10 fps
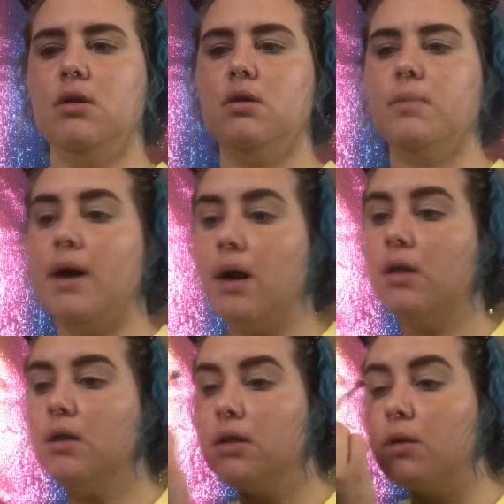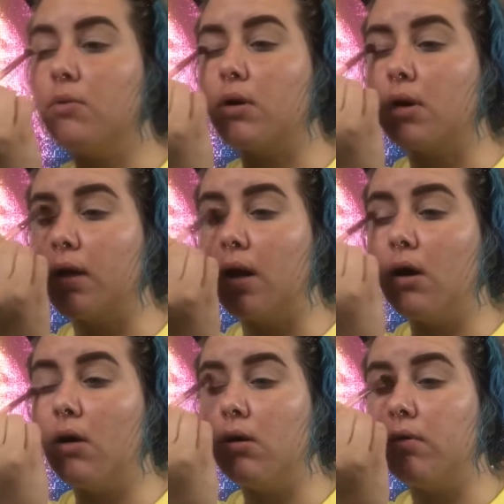in the palette, and we're gonna lay that
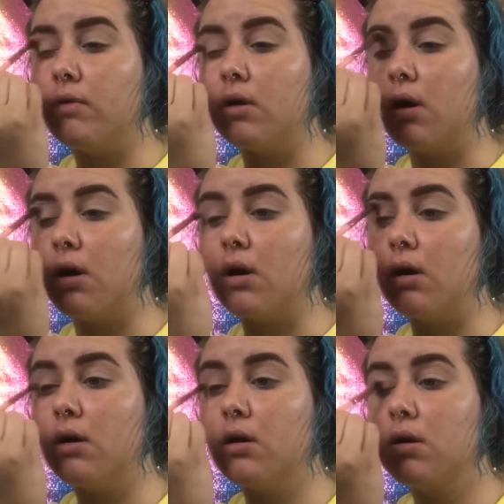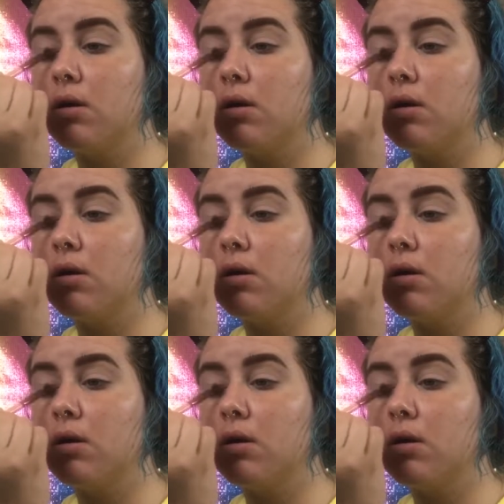all over our